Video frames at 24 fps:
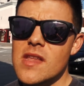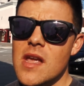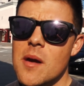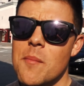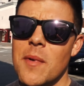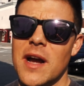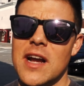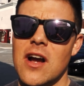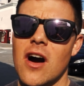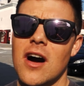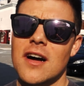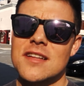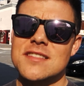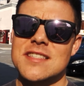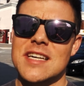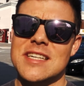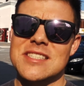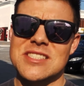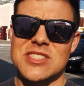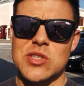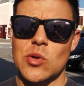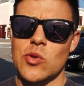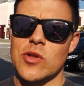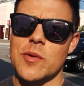my
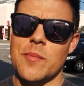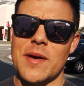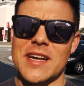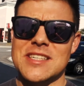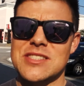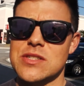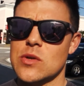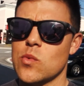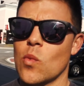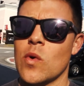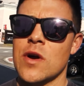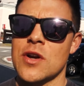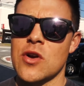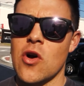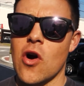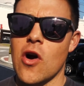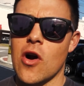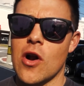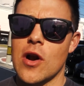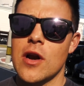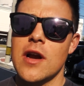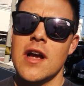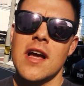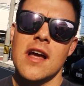content solely based on one
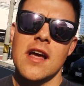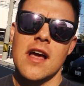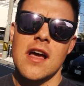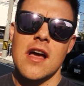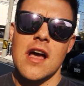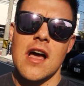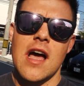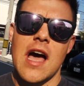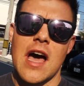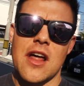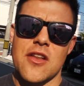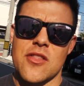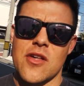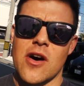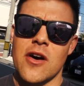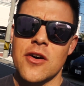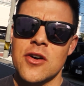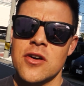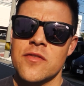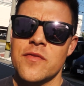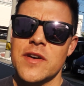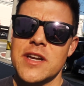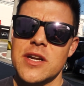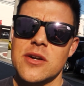car. Out of the
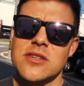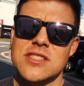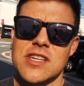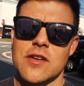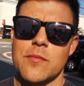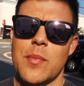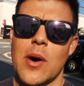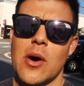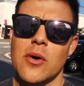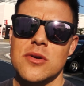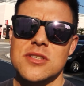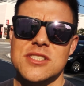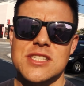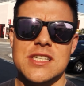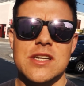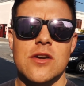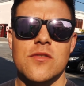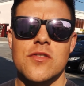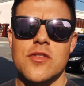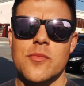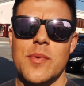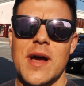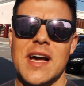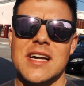100 videos I posted
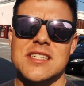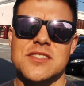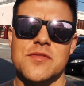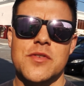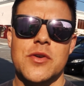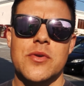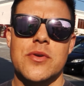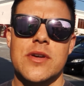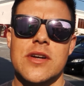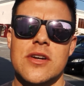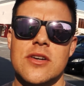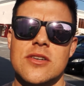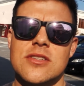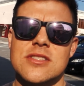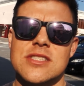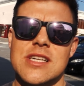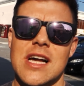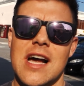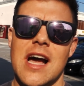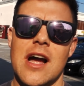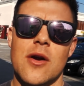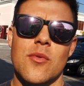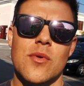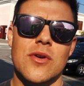over the past few years,
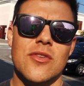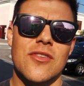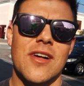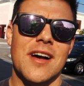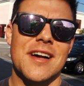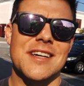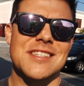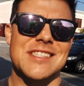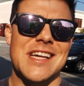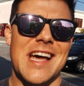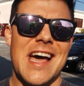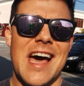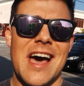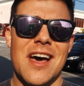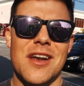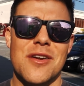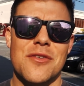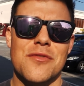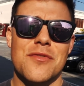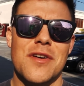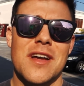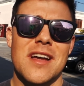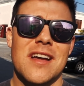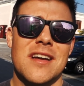I realized out
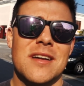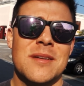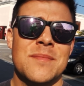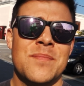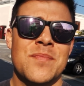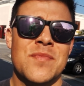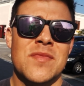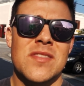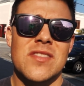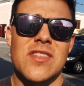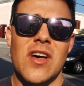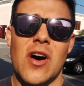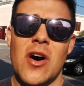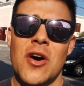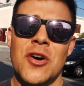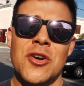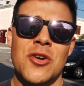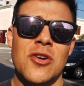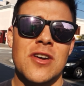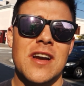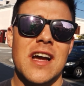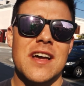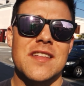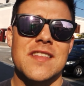of the
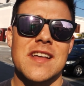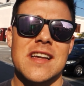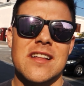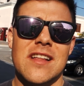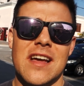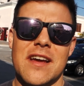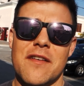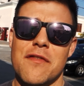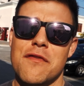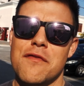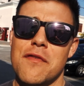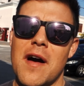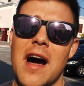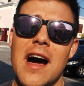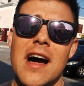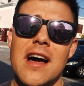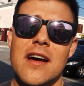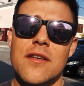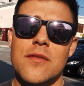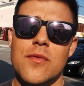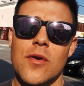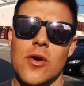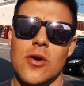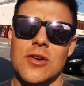100, I think like
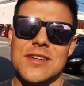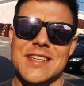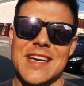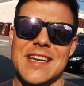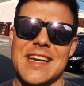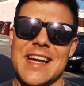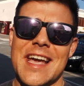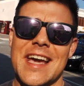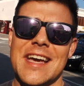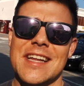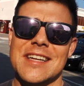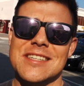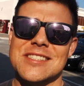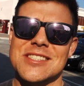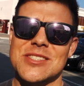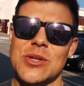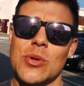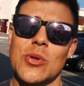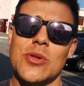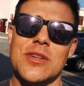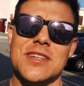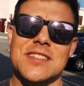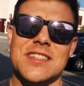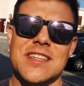5 are dedicated
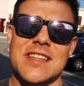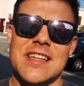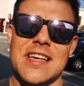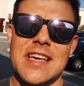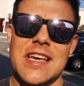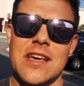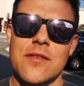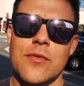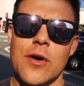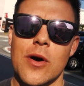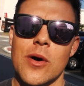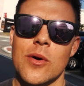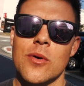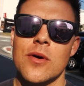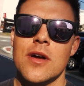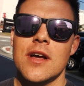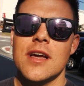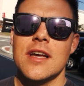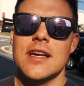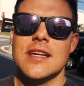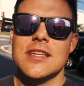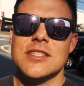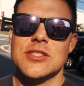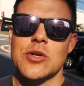solely to the Evo.
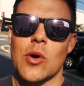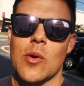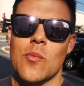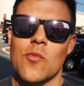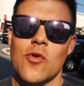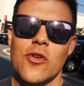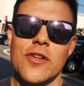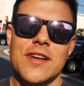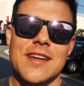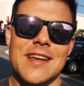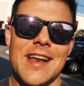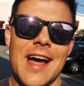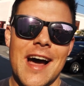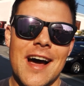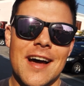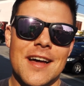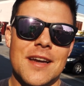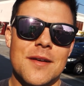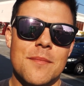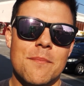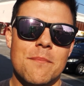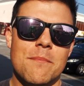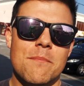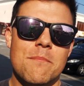So I'm really
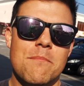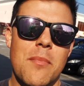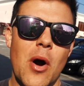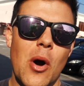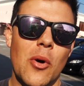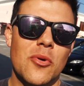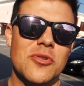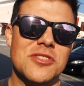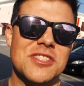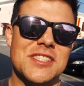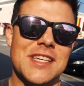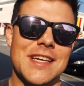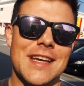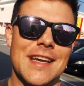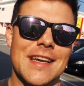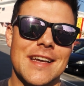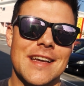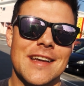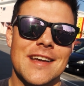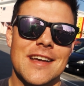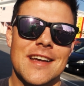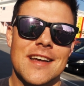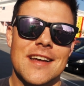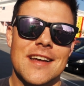not
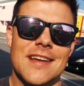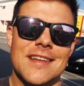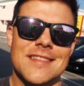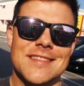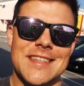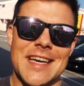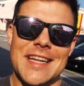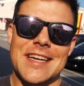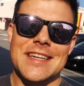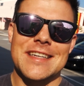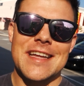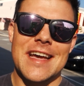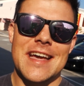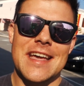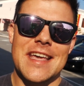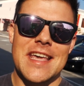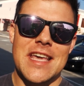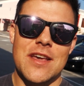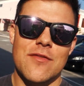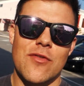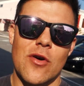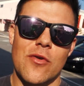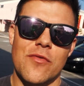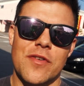posting day-to-day
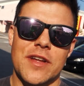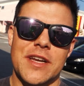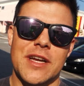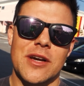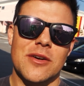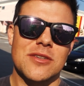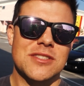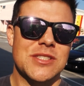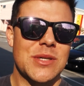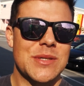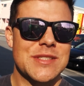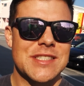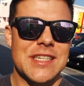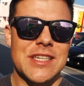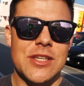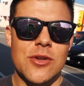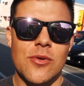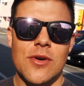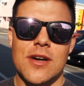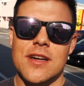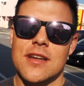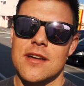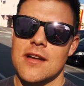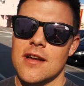Evo videos. So I was like, you
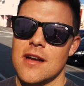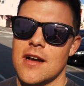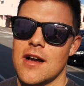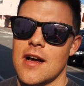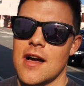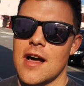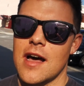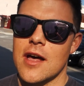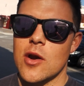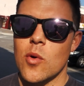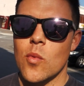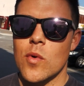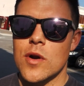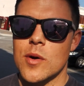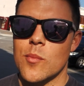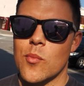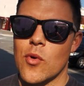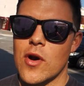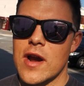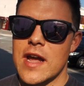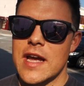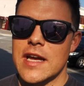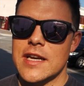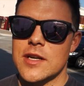know what? I don't want to
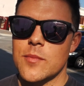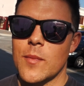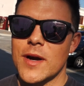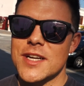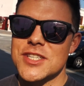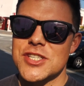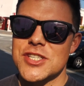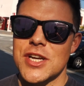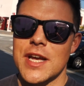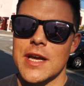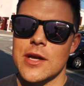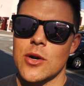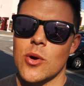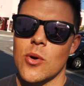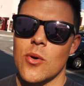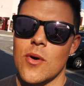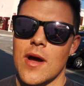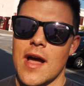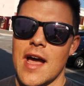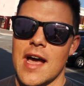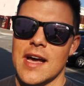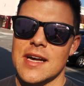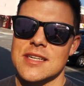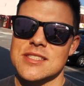brand my
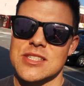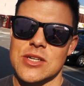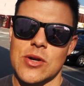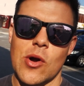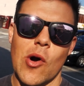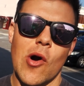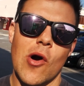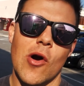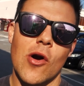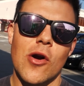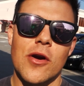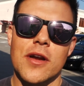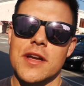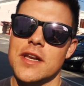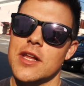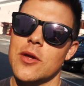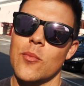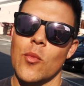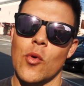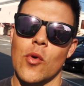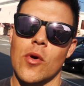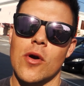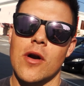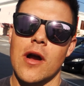channel as a car
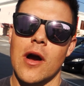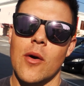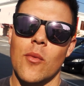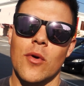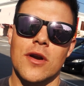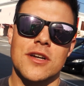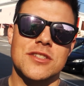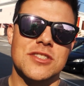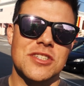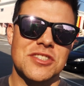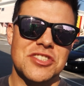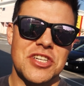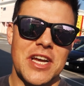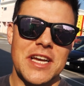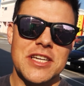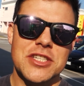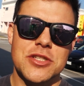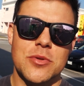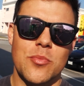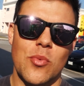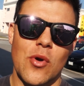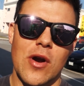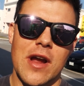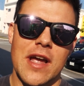anymore. I want to just change
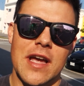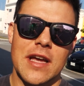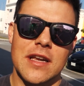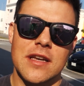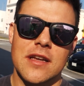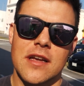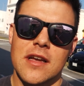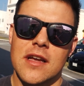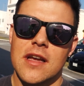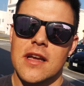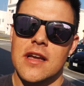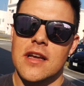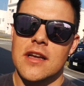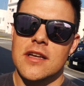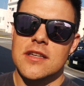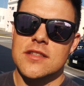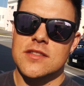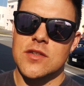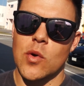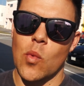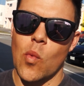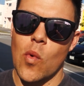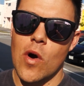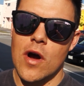the brand
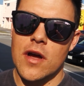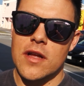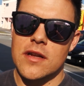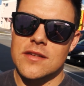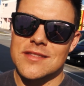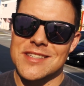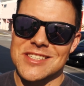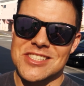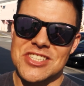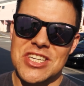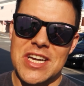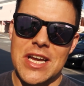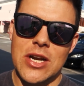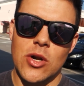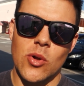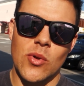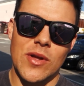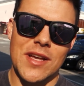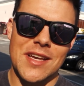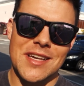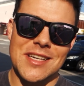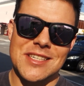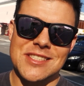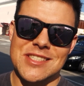to what this channel
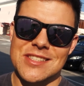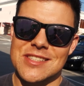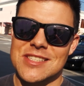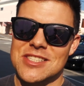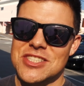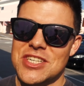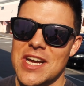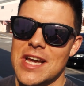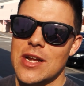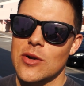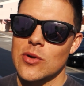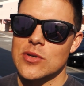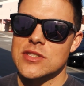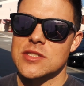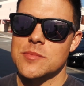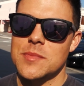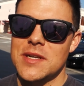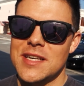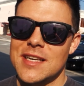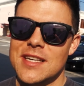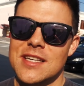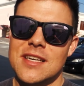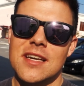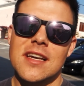is. And this channel is
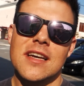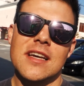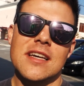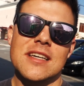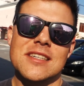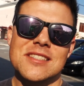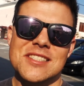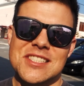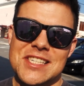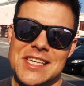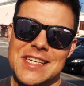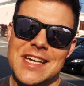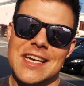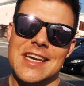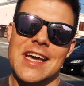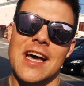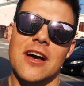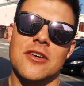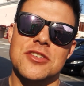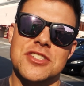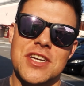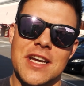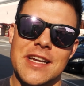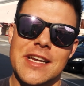me seeking
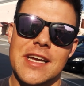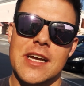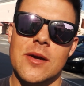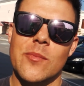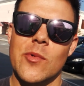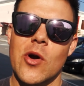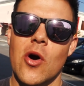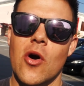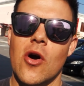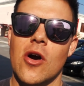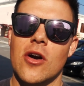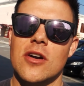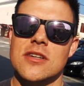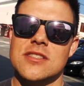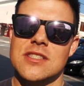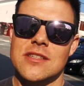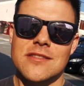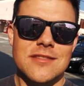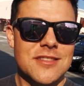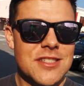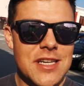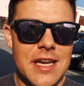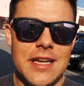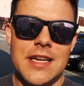out JDM cars.
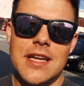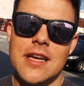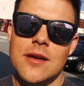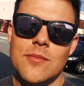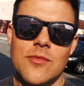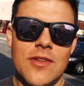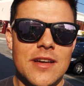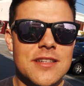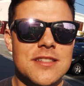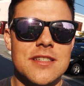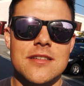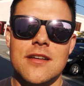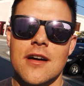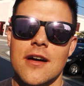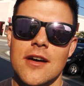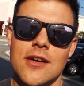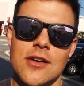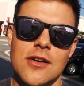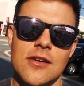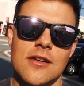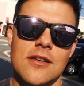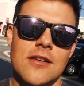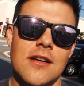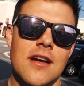I'm JDM Legend
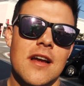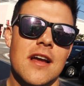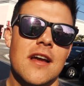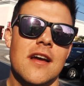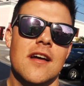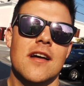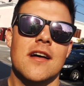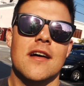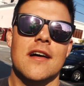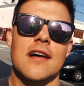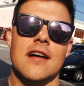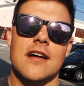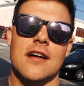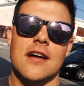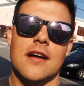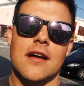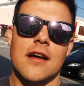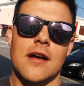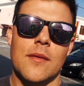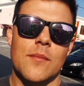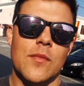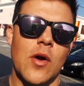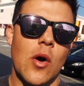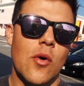Hunter.
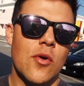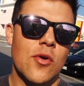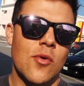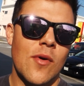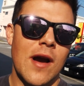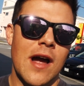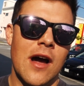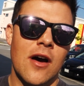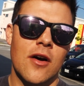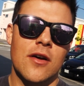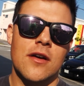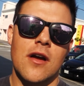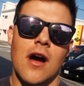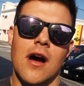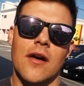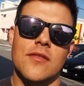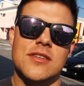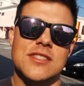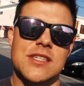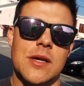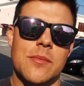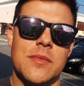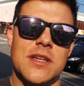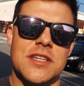I'm going around,
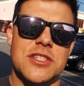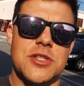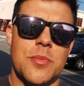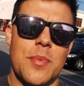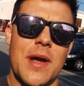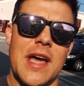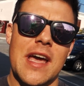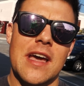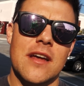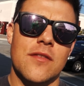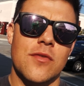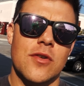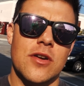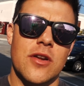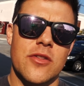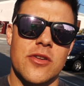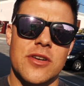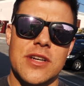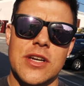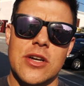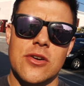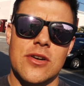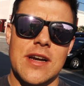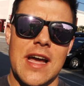obviously I'm in Japan for another
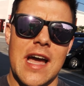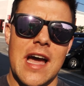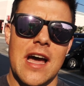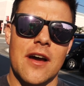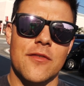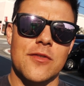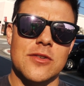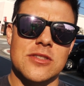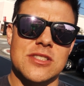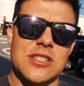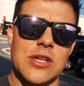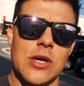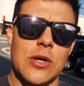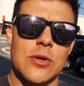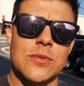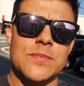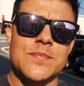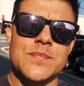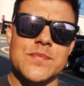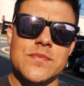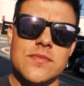1.5 years or so.